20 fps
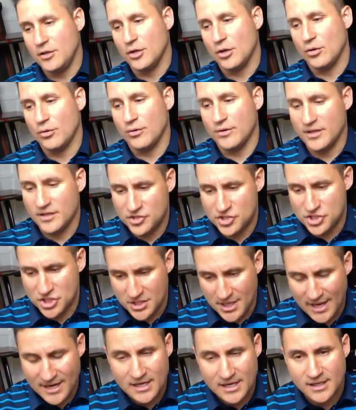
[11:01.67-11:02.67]
you know,
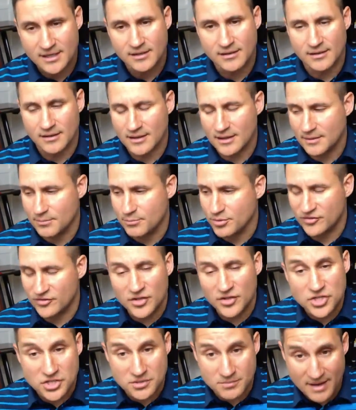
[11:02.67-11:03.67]
genetic uh,
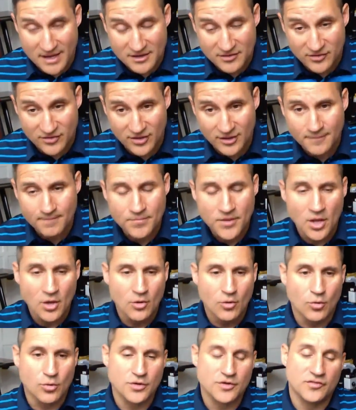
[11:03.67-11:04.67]
precision medicine
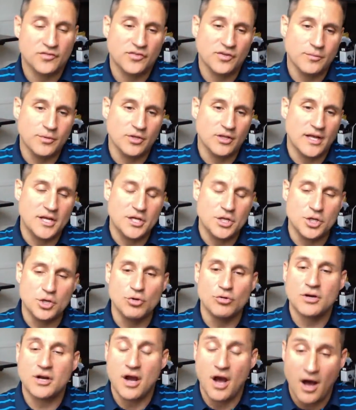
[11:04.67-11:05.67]
or to simulate
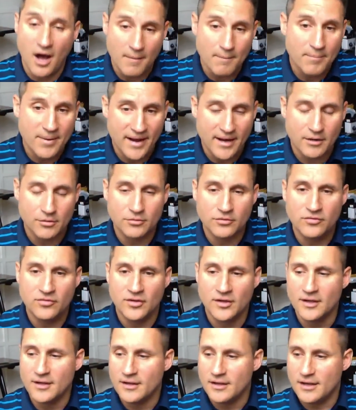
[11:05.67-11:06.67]
new
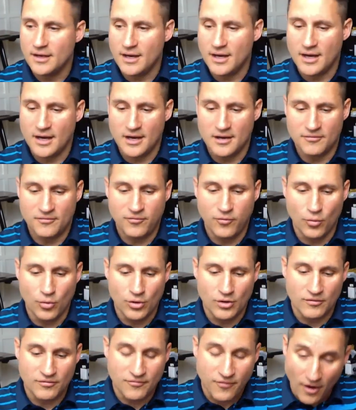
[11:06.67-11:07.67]
compounds uh,
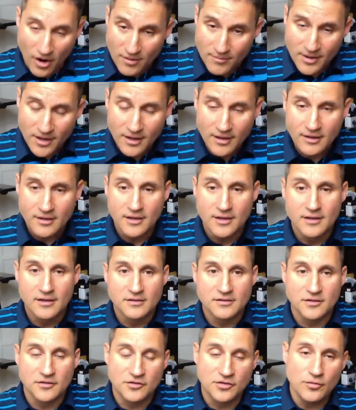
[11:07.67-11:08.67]
for pharma,
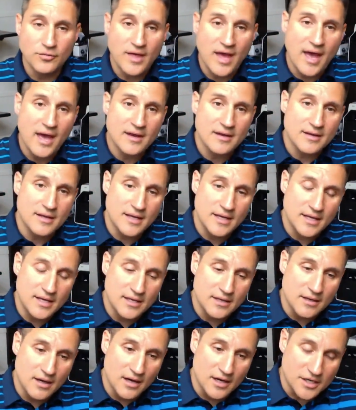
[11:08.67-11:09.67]
to do that
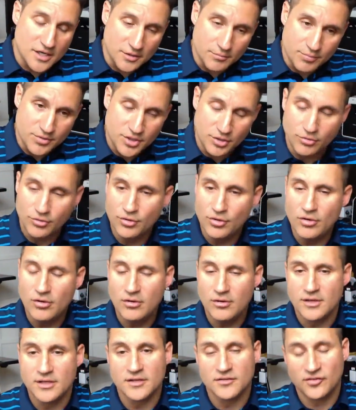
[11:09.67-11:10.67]
in a
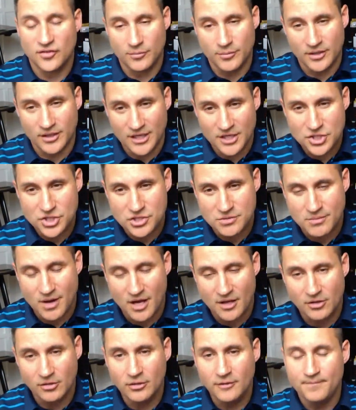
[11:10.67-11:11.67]
computer in a simulation
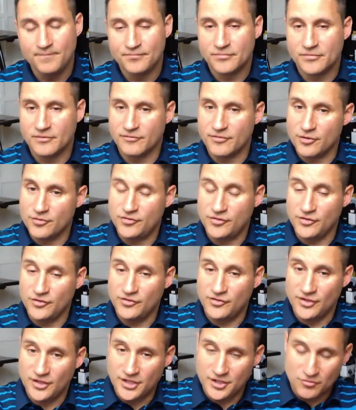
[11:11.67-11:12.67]
model
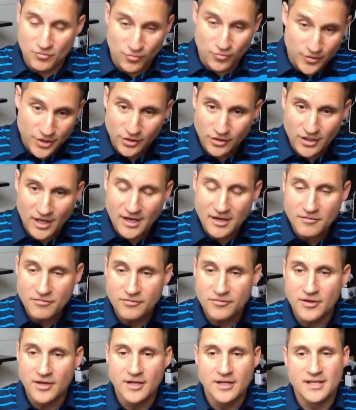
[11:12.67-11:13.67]
versus in real
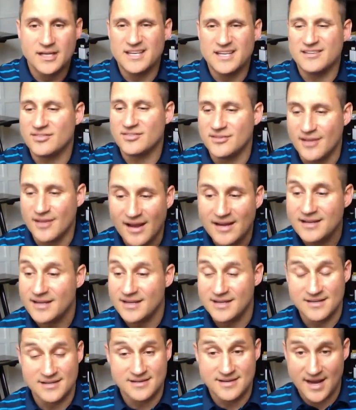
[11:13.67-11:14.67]
life is night
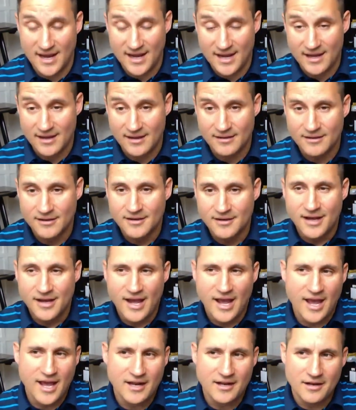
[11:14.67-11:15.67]
and day.
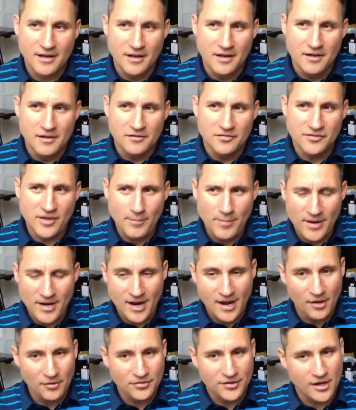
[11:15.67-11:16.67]
And step out of
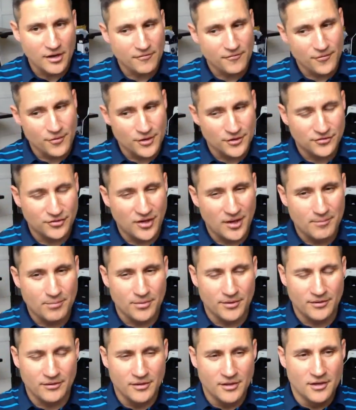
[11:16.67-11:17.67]
healthcare, for
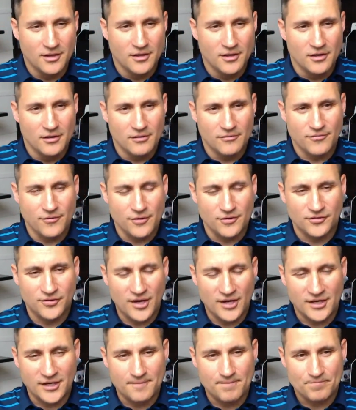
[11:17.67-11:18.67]
example, for a
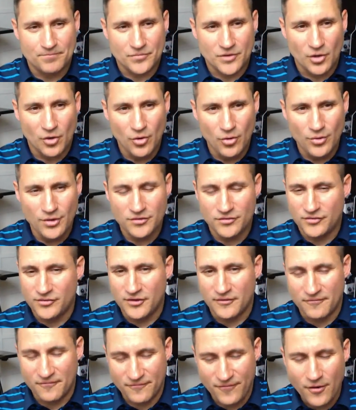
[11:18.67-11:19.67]
second. Who is
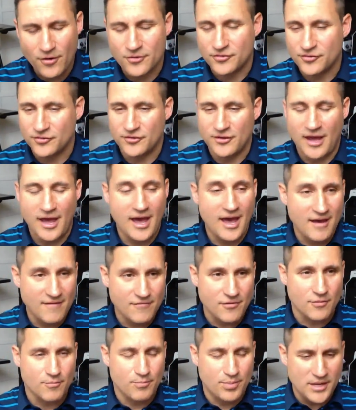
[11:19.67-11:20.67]
the first
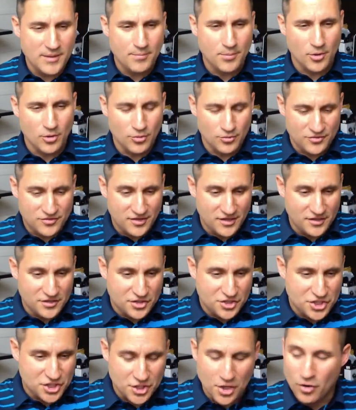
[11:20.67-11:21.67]
ever people who did
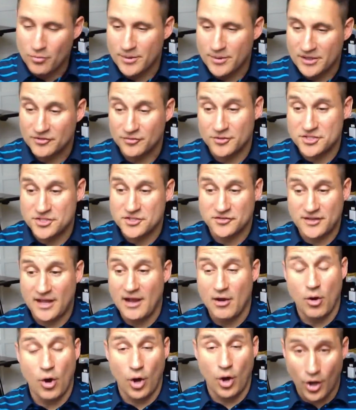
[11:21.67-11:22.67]
genomics, which is
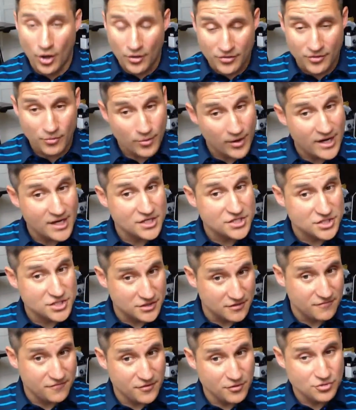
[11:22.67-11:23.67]
now all the rage in
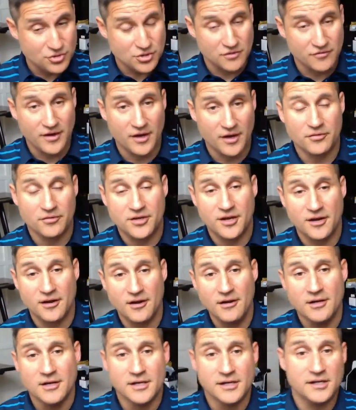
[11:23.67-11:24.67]
the future of
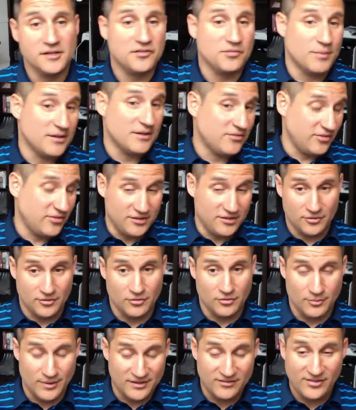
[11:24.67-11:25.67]
healthcare? It's Monsanto.
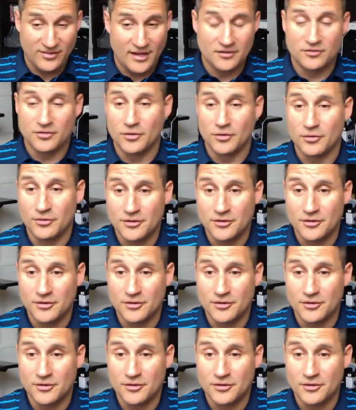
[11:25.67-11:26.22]
Monsanto.